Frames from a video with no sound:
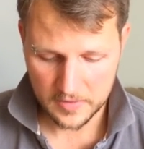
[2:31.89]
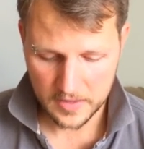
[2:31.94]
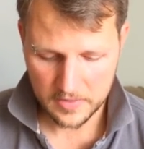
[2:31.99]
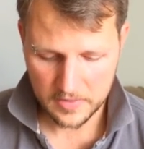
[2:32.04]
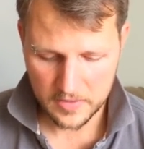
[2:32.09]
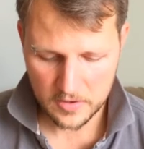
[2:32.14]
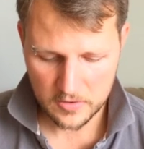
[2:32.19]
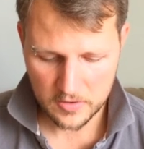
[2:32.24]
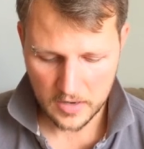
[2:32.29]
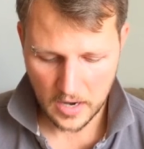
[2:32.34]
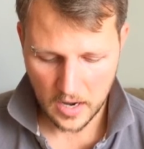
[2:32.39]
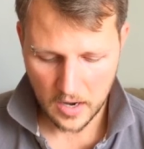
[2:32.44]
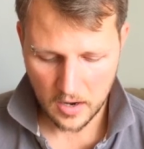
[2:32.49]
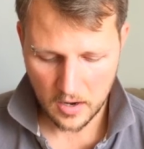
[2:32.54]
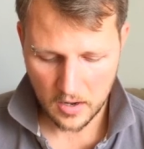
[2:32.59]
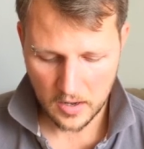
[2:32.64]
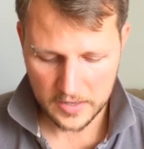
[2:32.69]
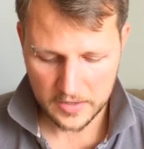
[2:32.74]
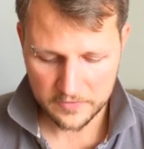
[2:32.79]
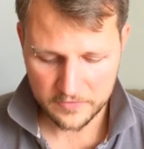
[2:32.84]
Then there
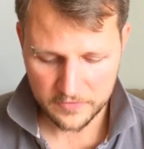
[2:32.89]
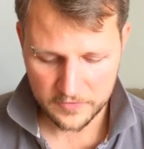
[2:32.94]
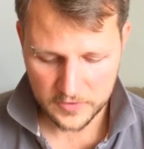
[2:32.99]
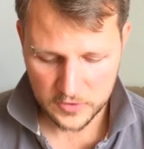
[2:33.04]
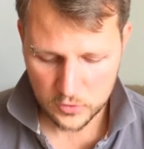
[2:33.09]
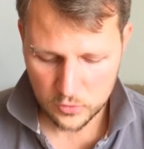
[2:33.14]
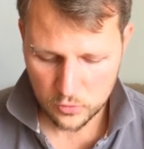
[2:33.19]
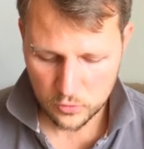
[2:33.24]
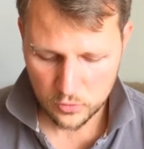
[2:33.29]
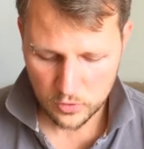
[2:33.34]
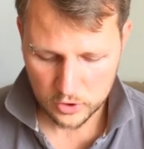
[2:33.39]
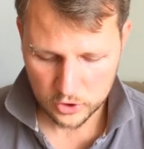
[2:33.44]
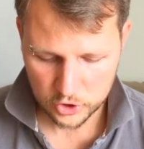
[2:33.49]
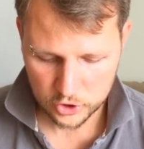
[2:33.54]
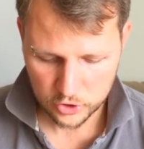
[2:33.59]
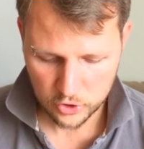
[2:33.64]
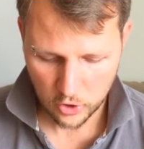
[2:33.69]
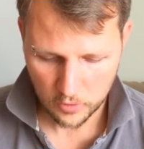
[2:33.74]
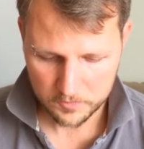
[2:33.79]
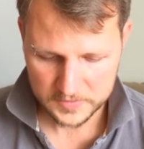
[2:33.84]
are a few
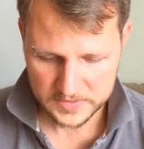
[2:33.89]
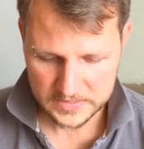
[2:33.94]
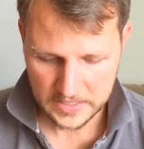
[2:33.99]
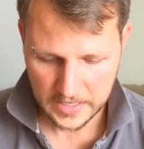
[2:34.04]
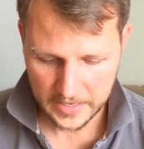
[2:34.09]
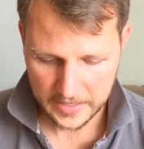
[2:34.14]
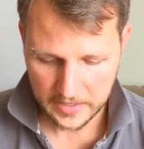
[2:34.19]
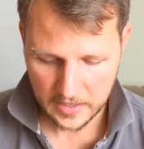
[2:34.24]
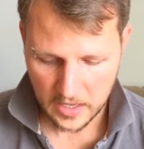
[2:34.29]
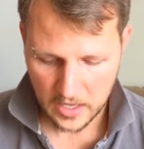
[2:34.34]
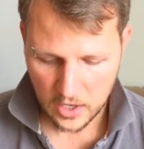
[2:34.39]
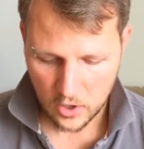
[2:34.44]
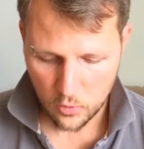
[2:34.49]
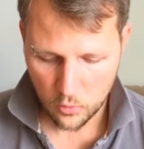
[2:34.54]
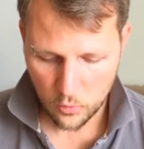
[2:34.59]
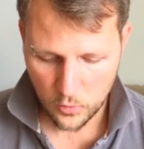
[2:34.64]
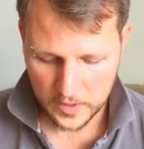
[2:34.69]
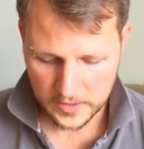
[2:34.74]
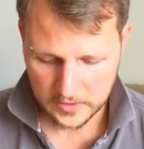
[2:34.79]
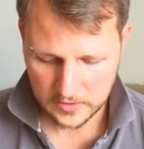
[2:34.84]
shops like
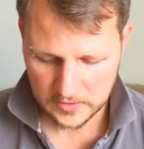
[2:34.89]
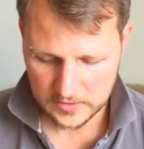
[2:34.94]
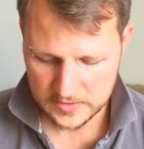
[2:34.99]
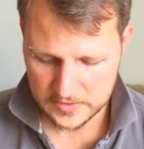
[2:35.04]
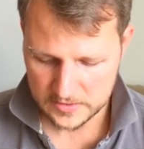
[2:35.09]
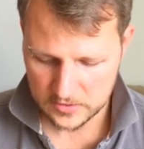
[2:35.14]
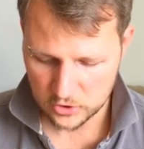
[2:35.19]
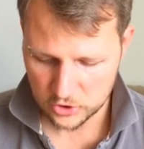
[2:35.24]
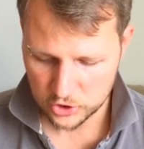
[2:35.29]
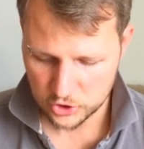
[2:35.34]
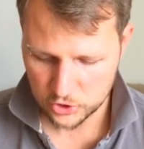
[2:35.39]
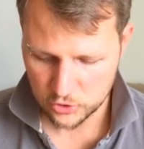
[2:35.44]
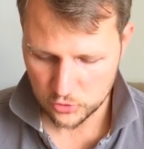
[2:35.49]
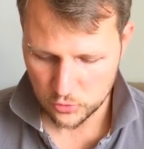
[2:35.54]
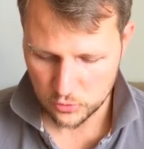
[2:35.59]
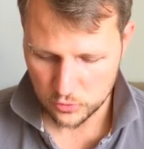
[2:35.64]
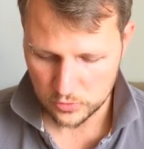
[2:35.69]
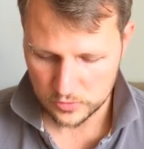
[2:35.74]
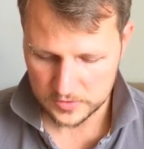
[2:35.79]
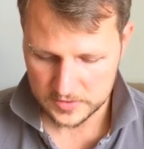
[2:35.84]
Will's
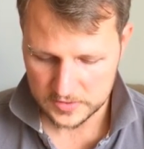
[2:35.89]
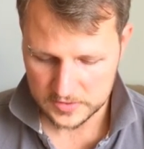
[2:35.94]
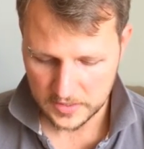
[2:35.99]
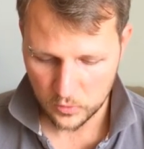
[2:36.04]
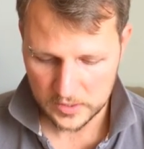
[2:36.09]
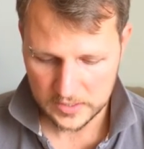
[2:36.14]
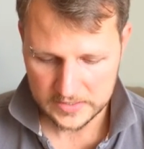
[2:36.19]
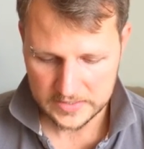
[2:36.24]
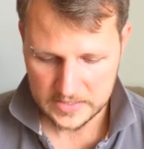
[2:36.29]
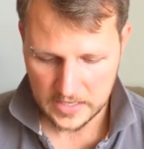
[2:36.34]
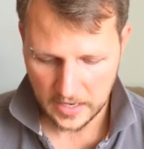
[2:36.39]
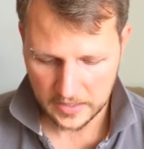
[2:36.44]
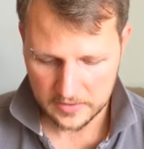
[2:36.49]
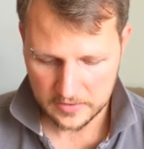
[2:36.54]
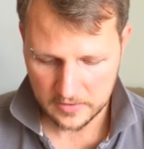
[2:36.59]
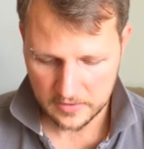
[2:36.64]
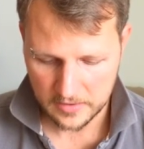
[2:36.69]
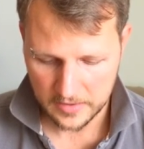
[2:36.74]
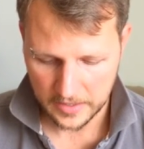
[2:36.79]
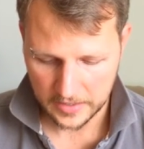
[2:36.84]
Shoes, Will's
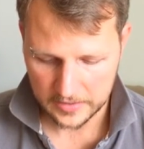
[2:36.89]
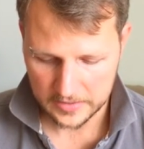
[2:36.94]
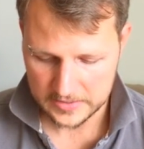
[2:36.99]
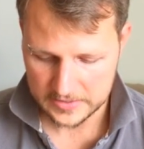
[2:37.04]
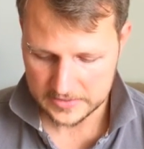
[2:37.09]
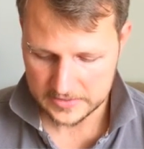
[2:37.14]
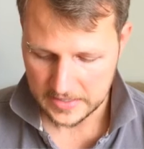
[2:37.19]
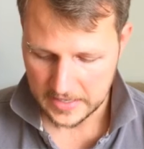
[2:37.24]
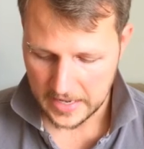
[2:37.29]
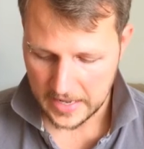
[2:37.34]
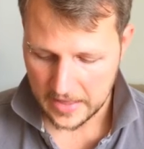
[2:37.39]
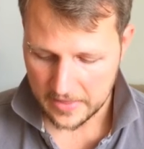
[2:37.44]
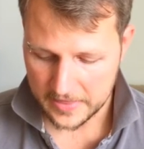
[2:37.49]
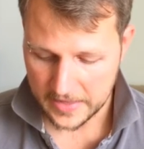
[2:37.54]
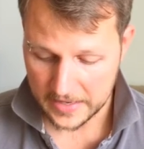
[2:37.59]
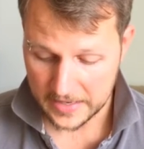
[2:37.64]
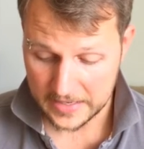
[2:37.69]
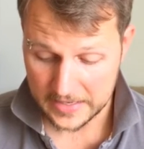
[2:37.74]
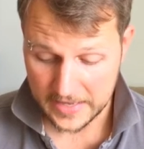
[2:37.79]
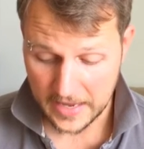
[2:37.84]
London that is,
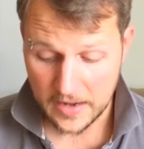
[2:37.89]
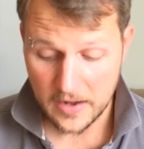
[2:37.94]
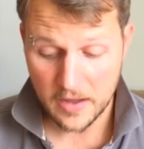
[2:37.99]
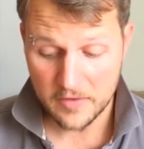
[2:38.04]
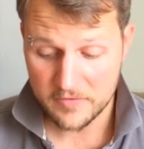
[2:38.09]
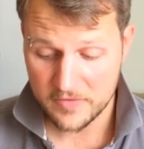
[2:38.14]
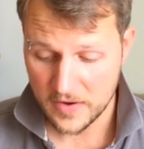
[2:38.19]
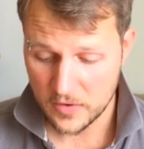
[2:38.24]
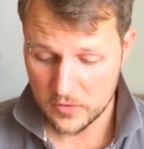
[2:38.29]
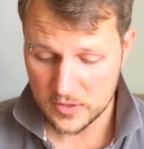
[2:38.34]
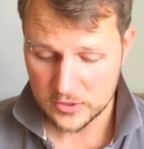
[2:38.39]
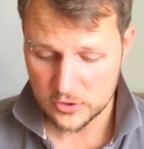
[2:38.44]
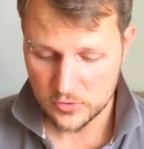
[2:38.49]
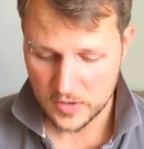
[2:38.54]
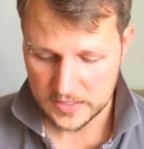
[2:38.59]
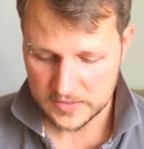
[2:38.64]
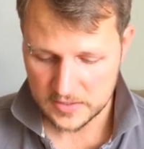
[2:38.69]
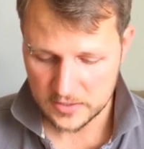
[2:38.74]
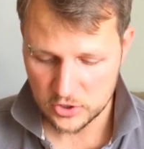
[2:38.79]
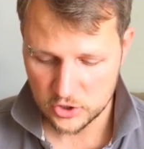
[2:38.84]
that again are very
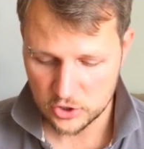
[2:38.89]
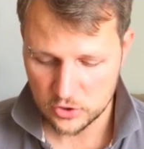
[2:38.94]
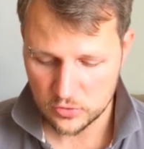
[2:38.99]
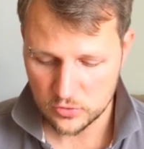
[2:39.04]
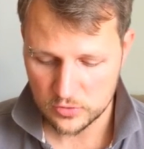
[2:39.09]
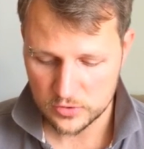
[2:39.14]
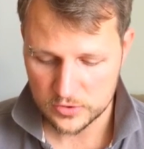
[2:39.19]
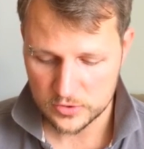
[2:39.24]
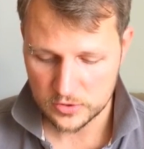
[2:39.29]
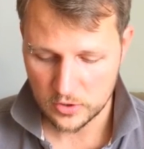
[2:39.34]
dressy shoes.